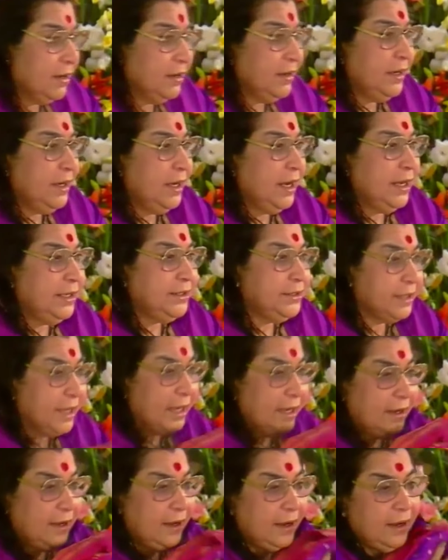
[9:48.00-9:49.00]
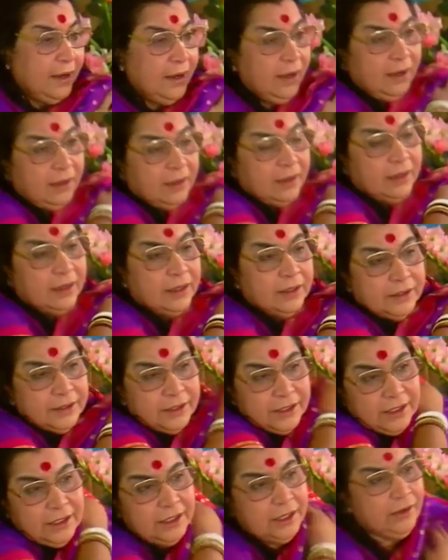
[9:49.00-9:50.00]
in a gentle,
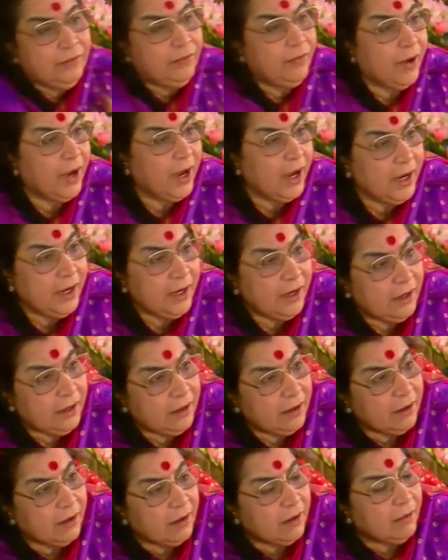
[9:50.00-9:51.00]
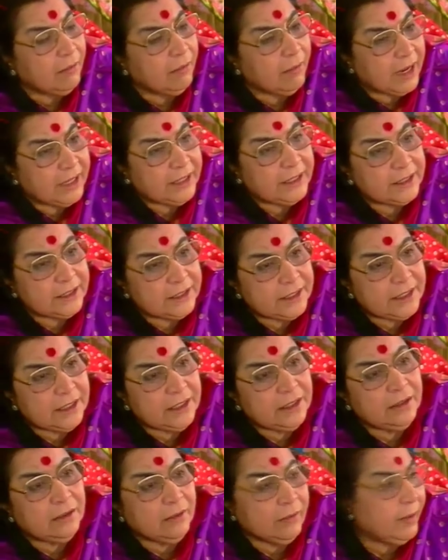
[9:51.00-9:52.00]
dignified,
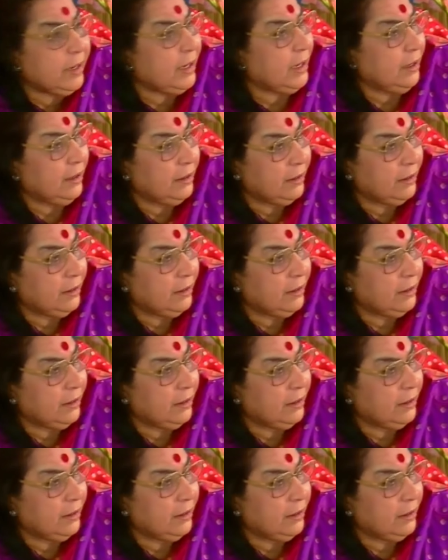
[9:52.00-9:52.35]
majestic way.